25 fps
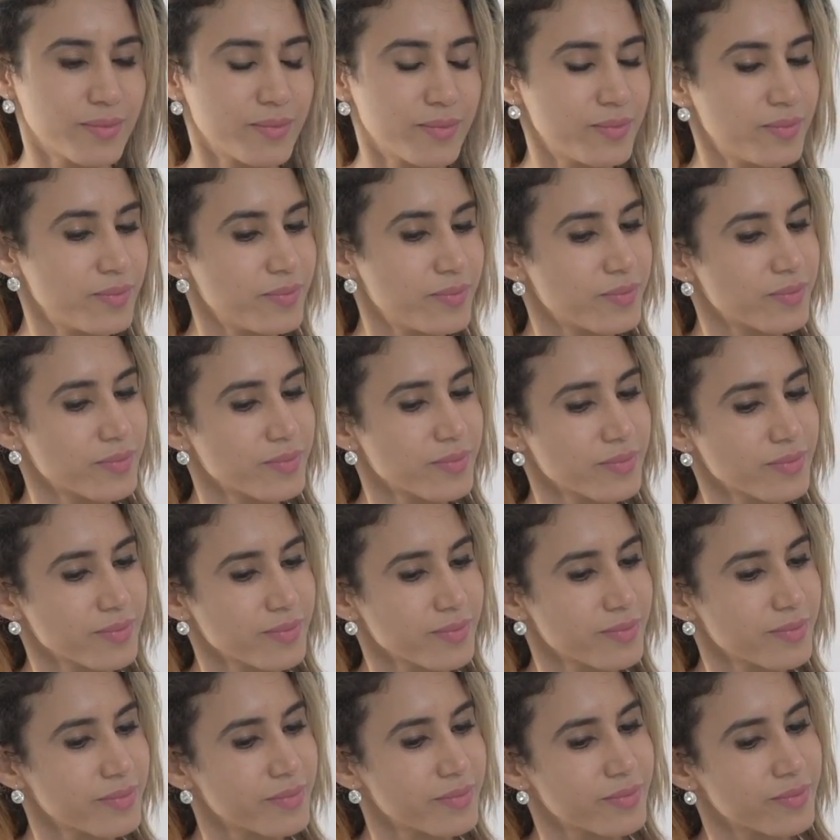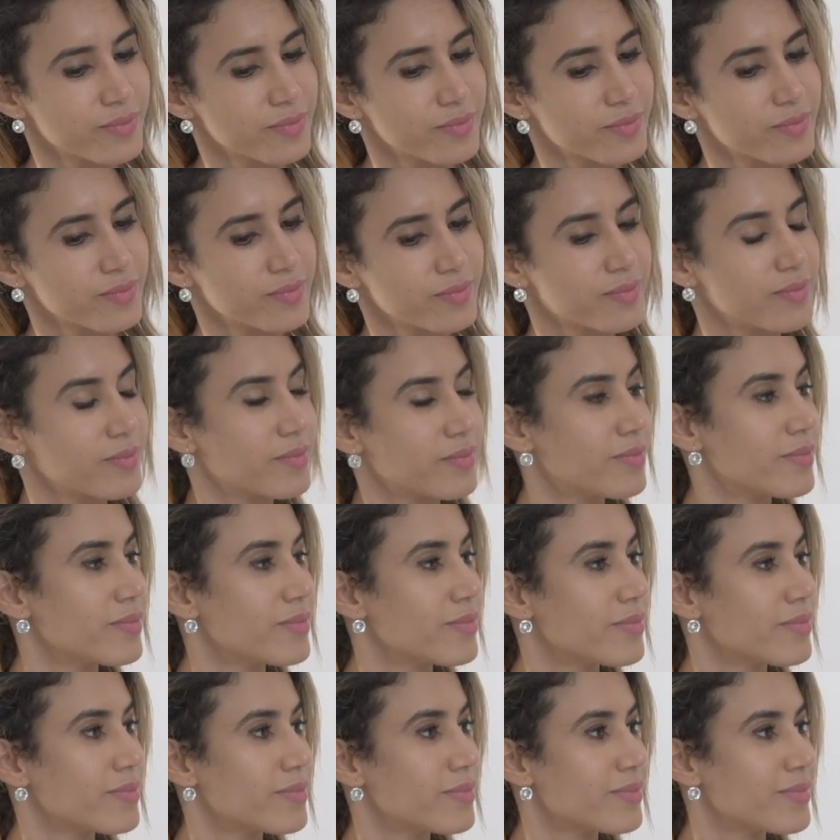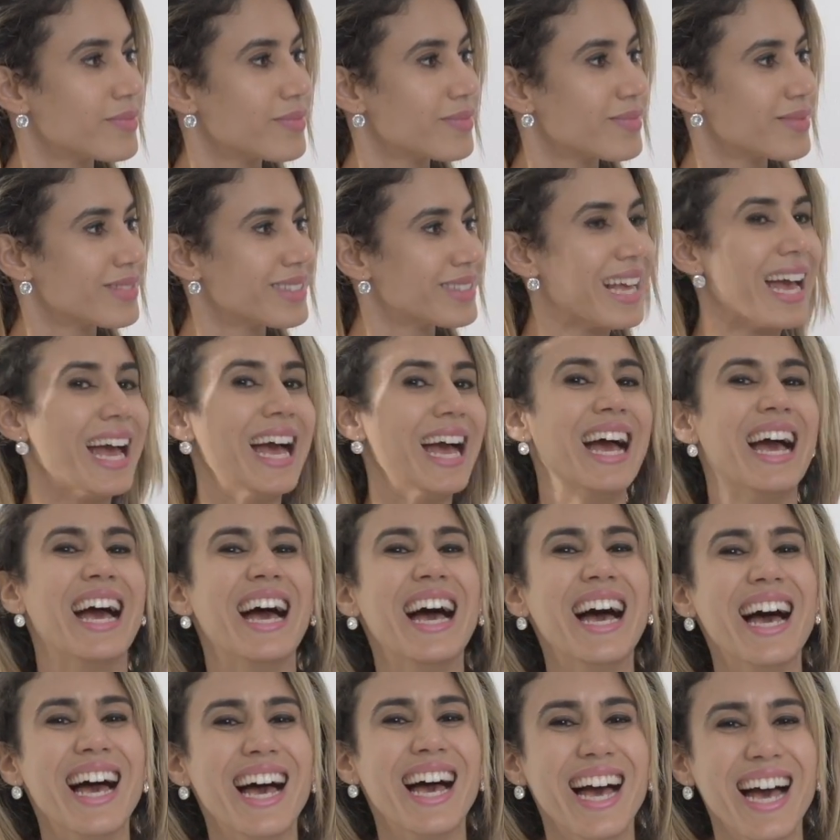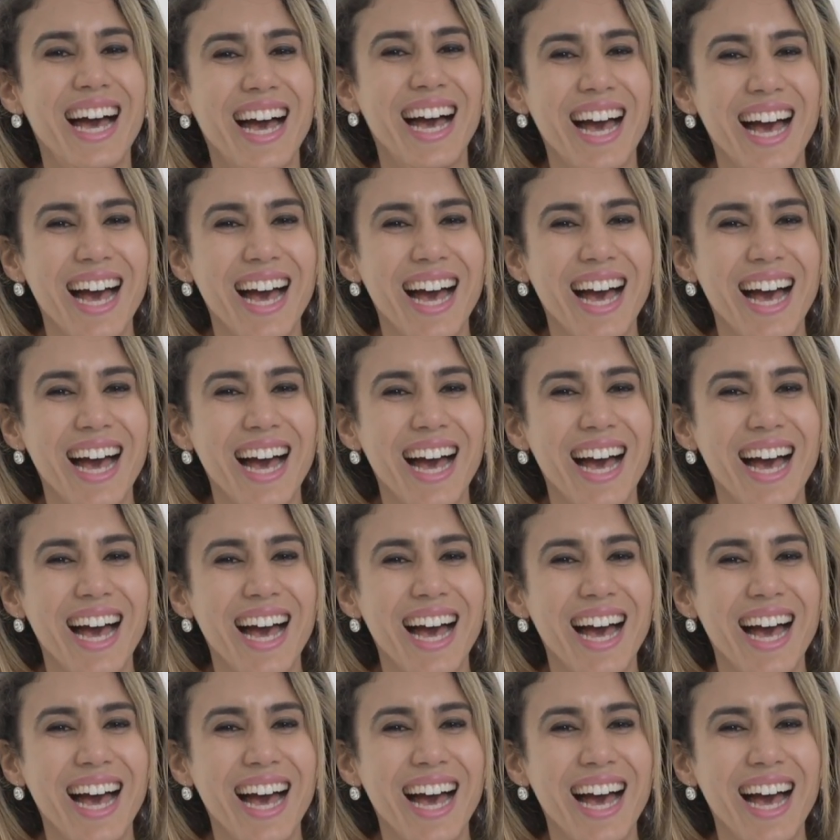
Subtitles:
(not speaking)